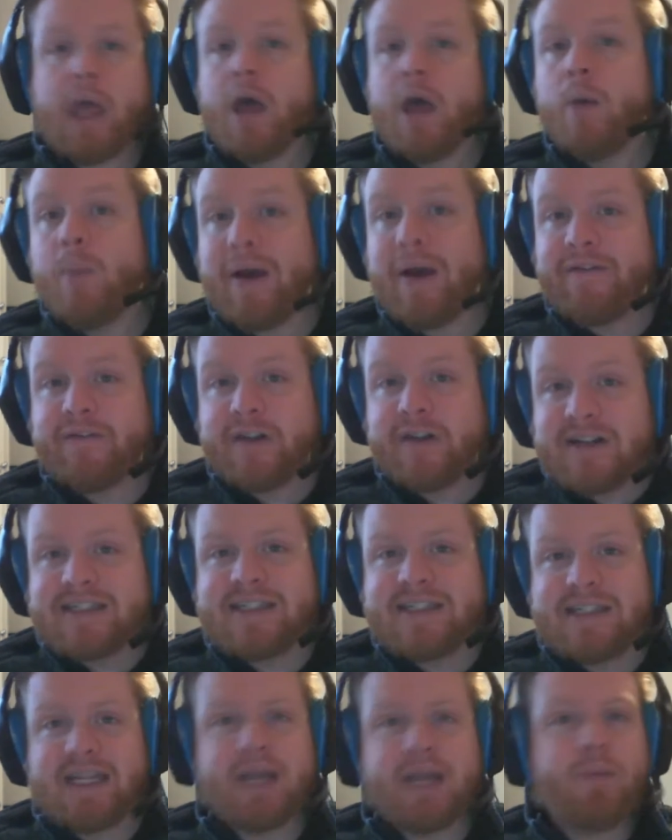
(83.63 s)
My first
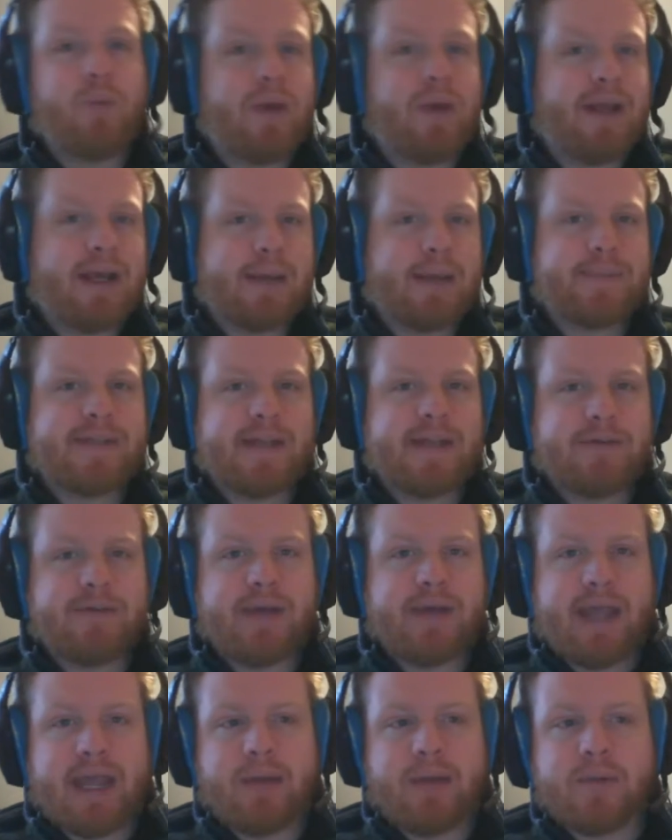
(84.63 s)
tip when it comes down
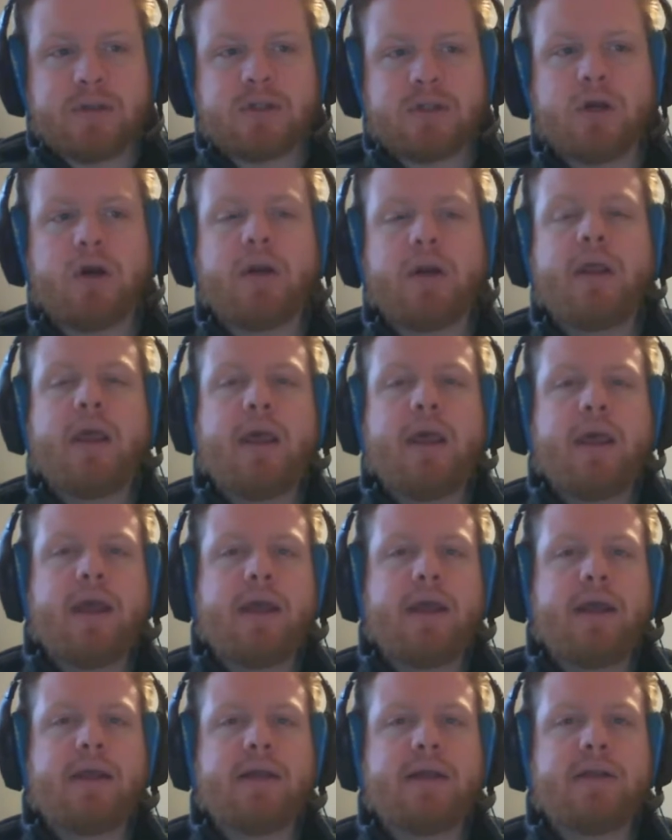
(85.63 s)
to Amazon
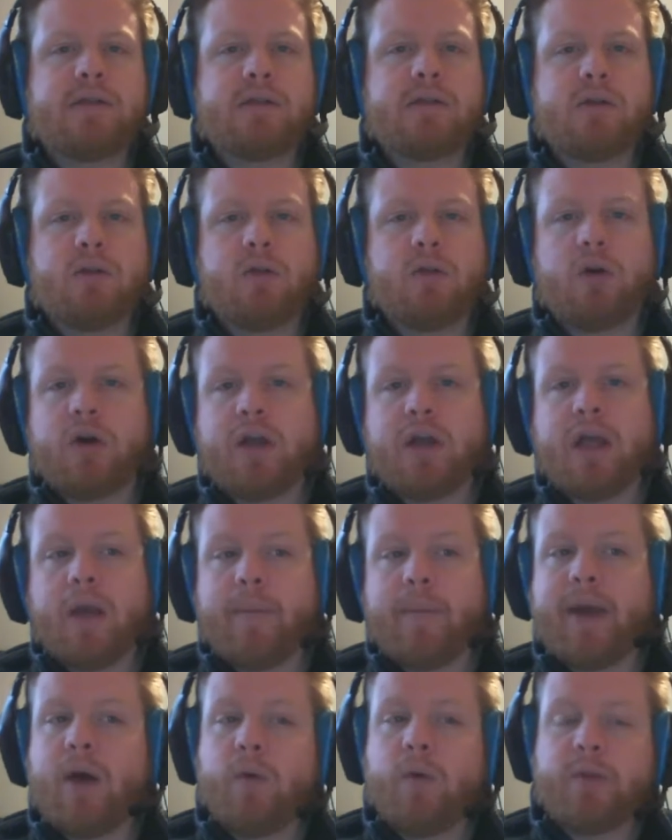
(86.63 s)
is learning
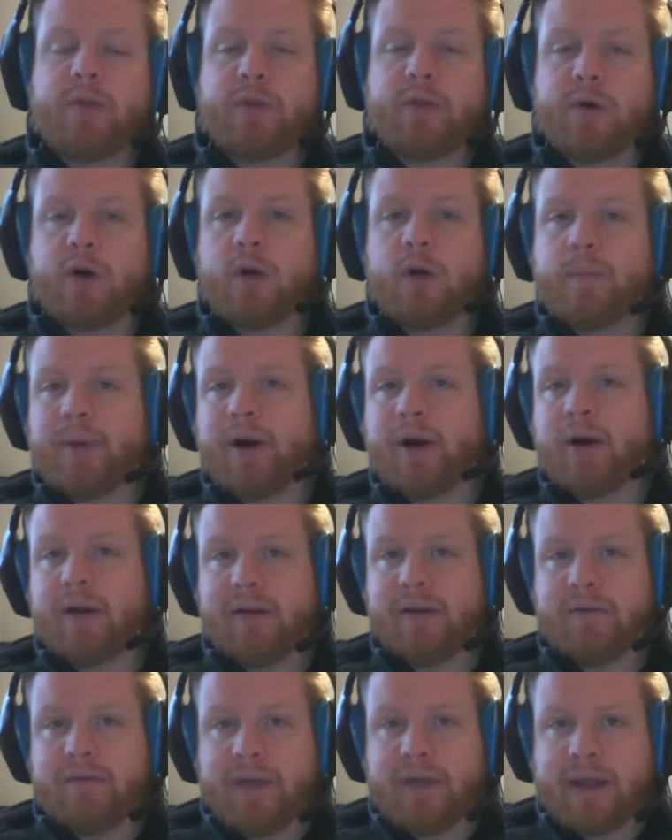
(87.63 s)
about
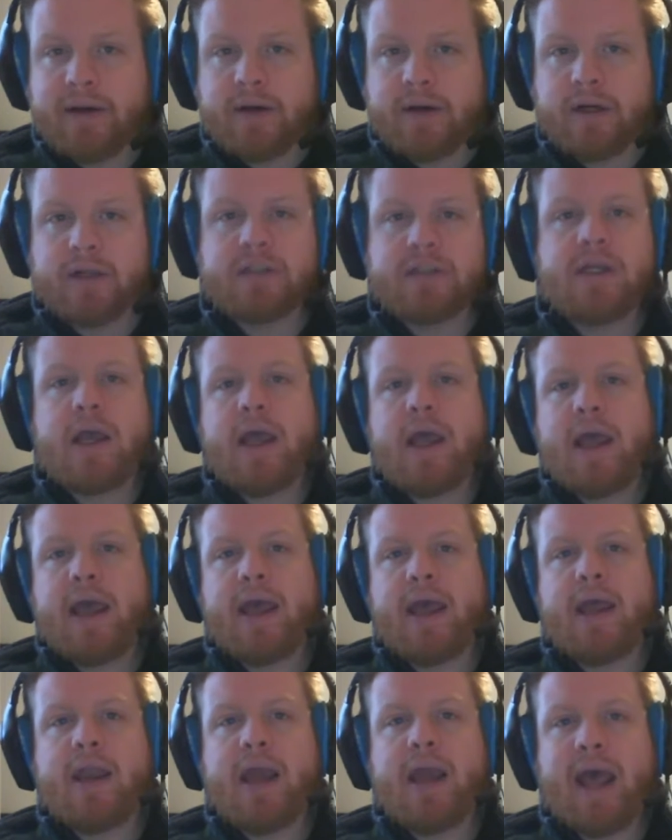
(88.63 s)
third-party vendors
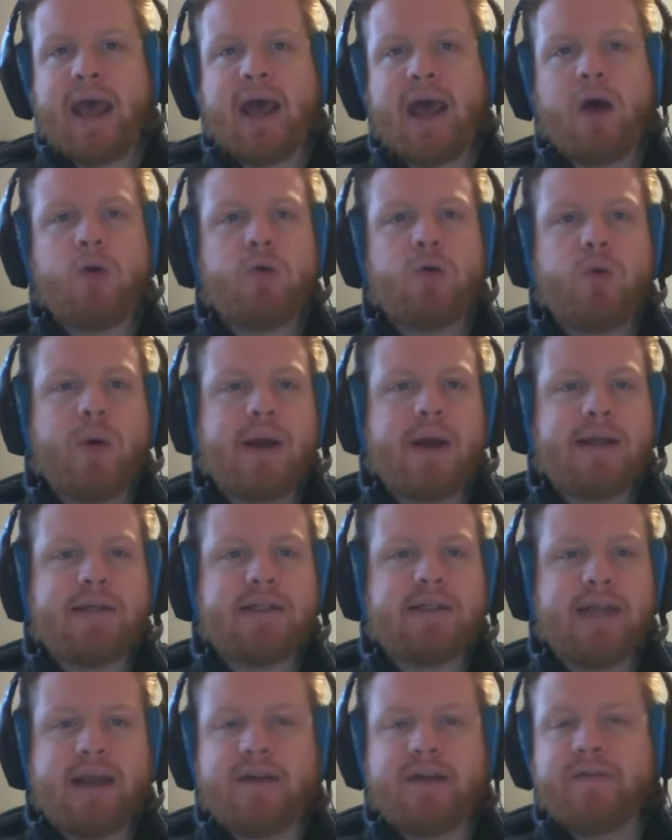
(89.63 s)
and how to
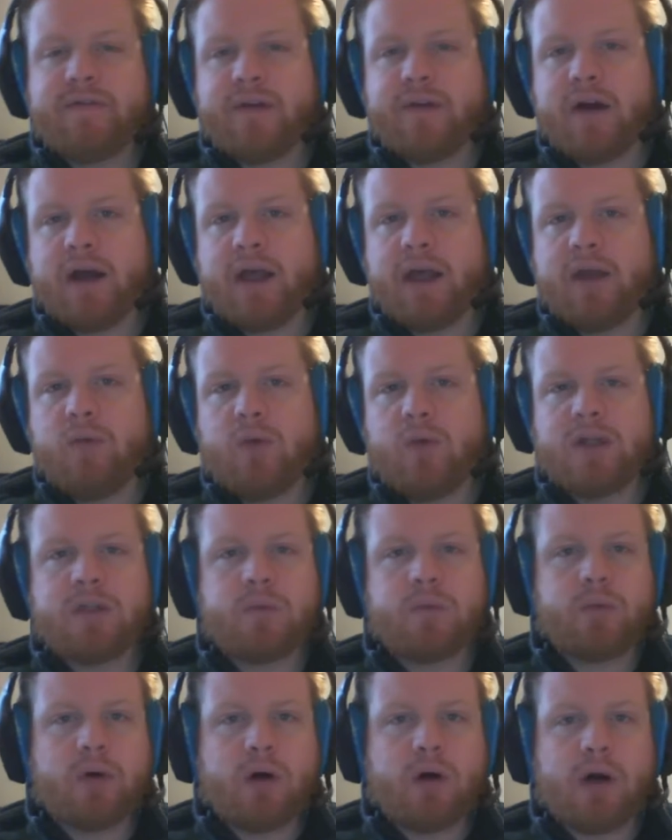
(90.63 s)
identify which
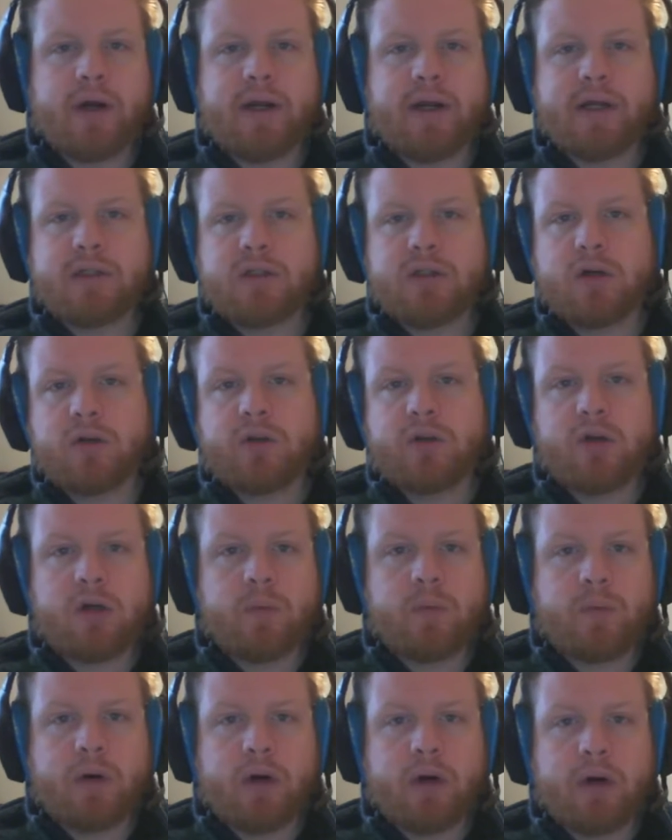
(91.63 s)
products are
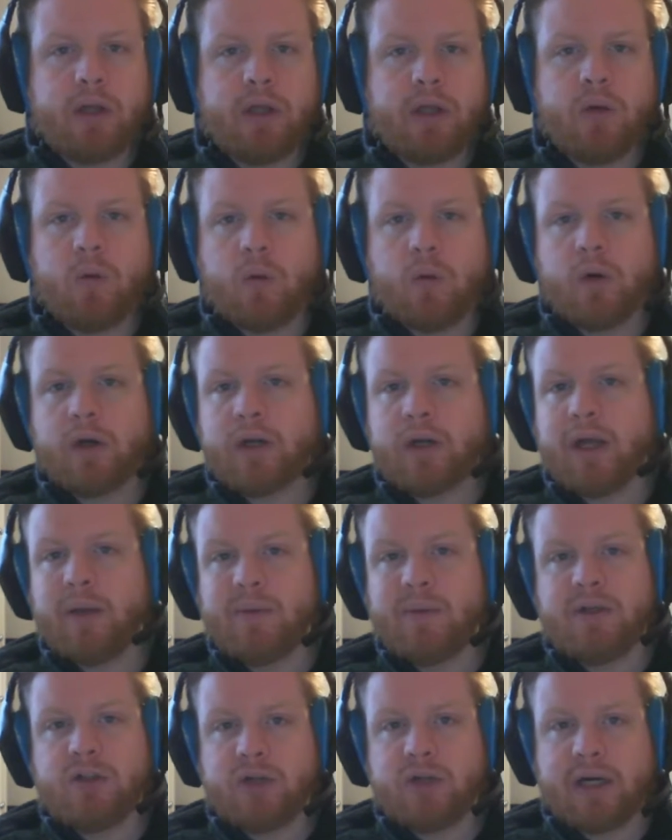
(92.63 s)
third-party or
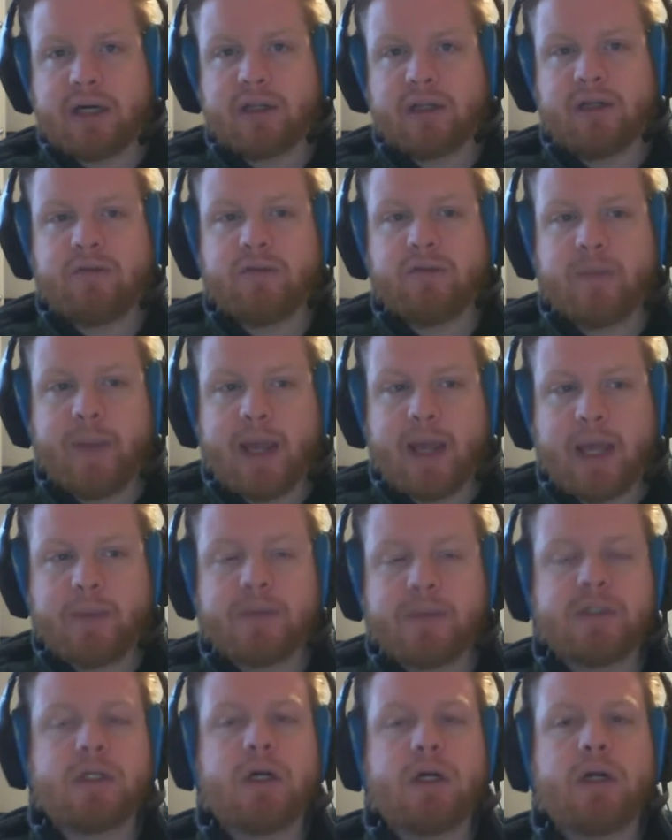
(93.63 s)
coming directly from
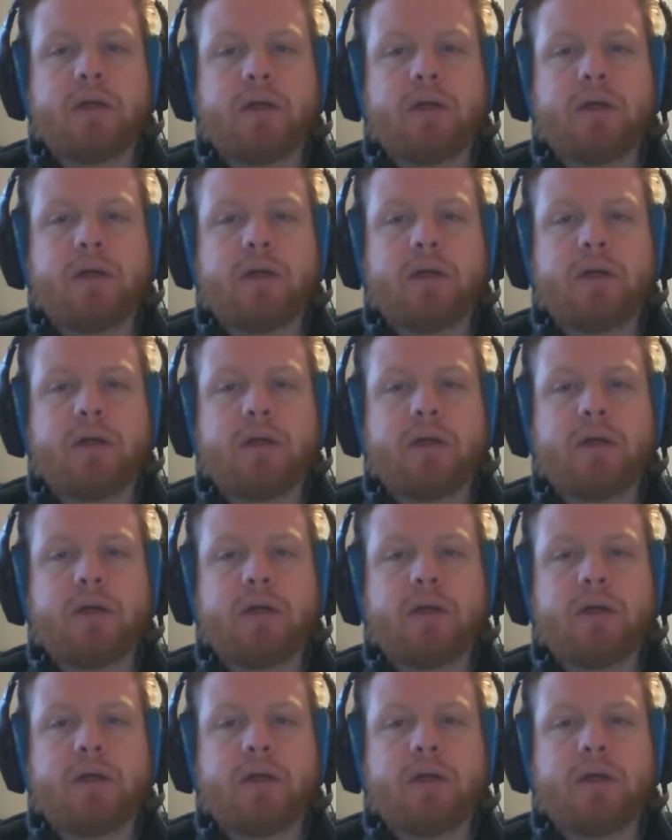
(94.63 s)
Amazon.